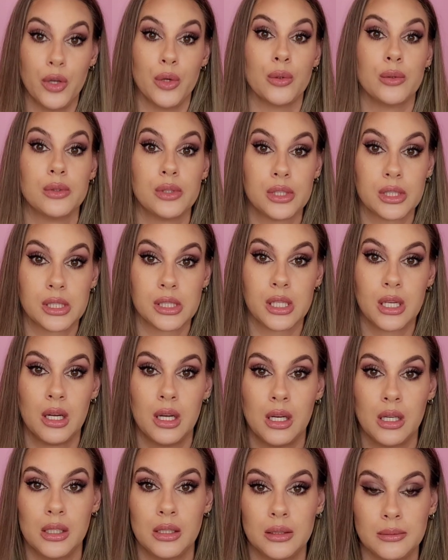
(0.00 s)
foods.
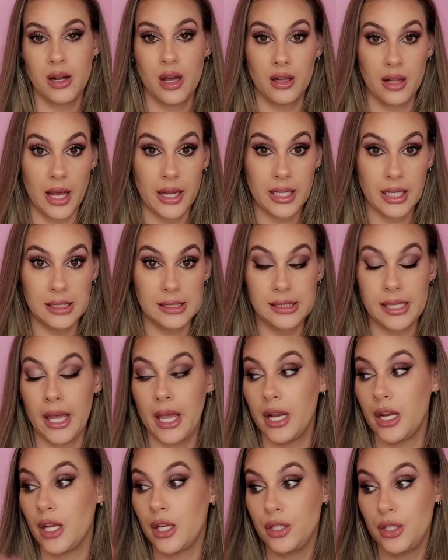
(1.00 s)
Now, like I
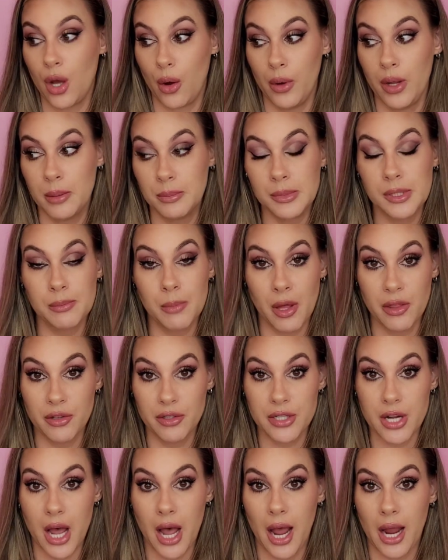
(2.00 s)
said, Joachim's
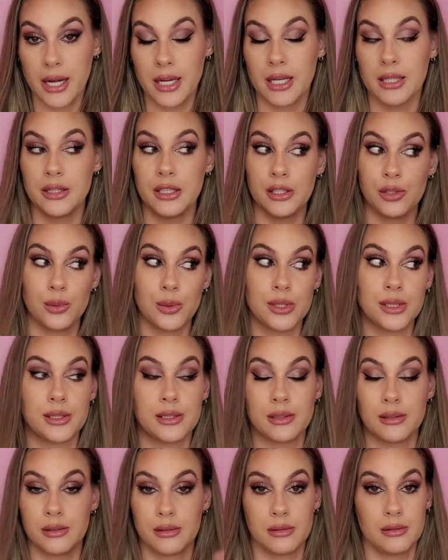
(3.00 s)
mother died, and this
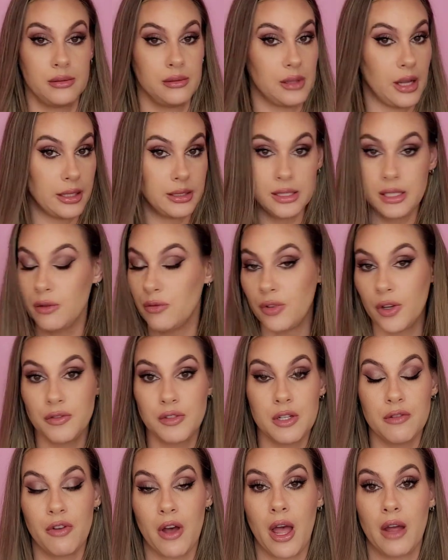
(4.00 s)
was
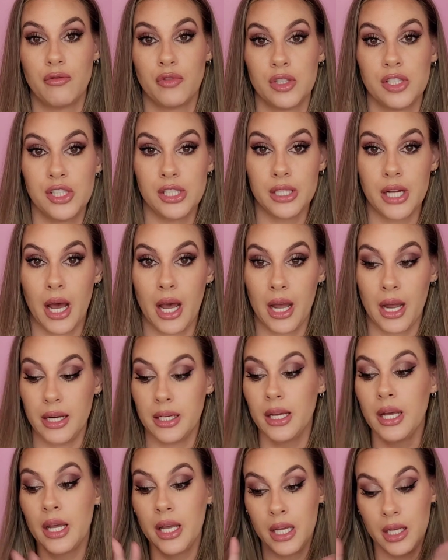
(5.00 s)
1955 when she
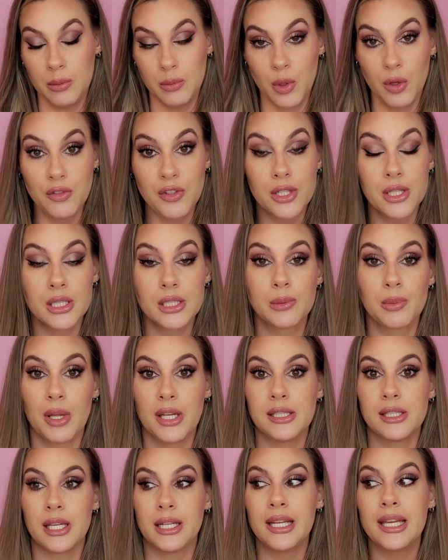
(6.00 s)
died. He moved to this
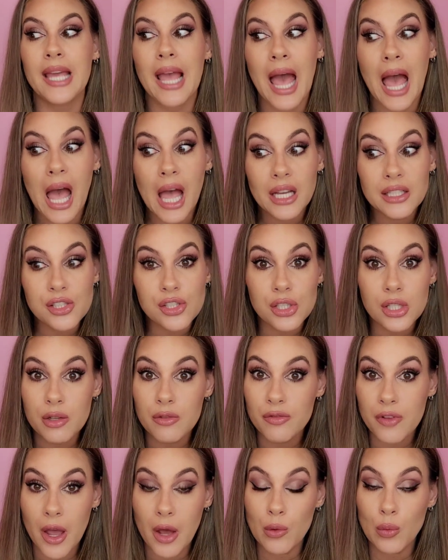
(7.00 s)
place and he
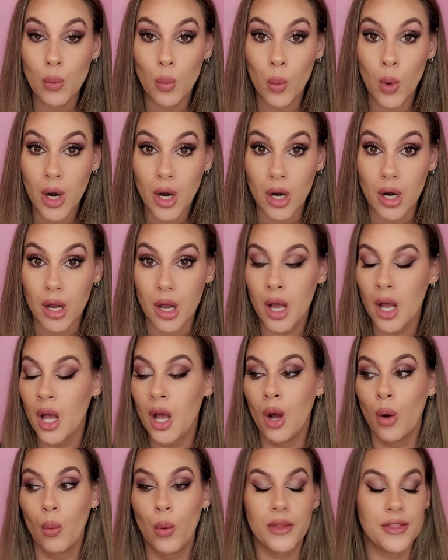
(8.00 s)
actually found work
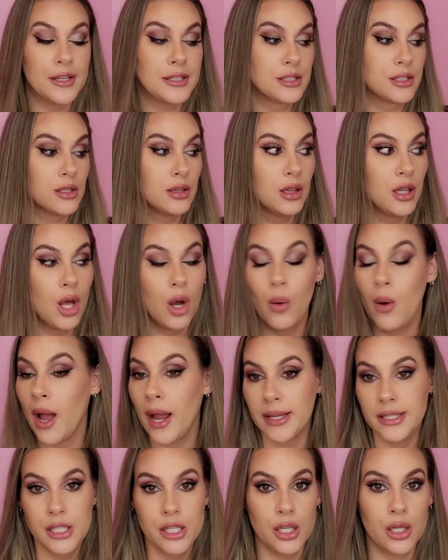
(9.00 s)
with his low
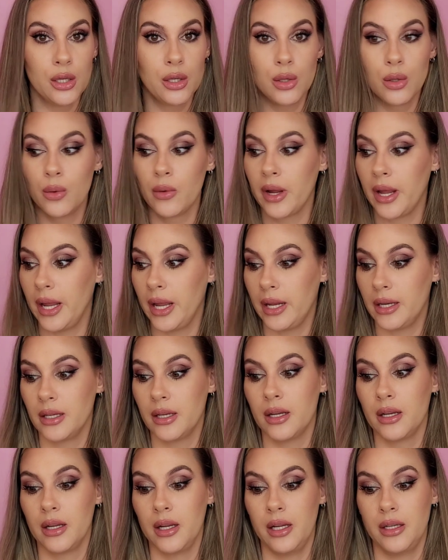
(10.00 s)
IQ
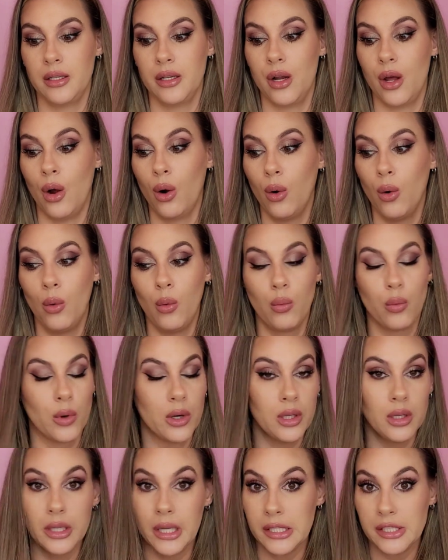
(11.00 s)
and no
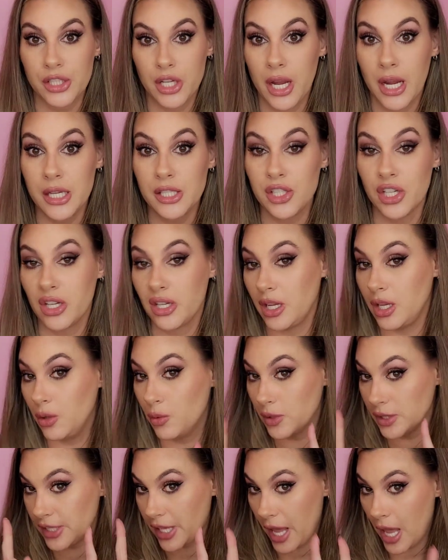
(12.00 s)
real education.
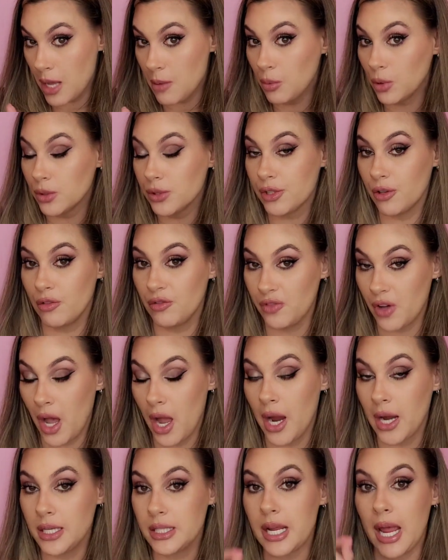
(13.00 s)
He was able to
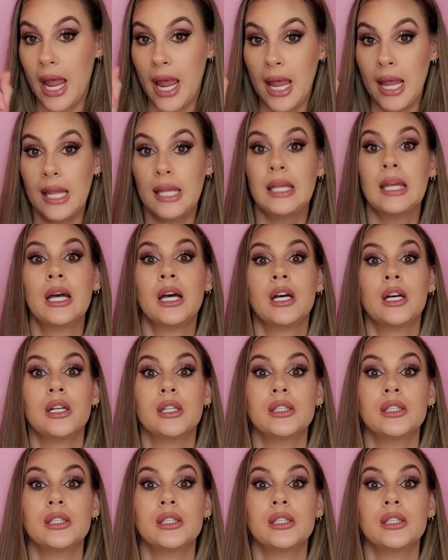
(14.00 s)
find a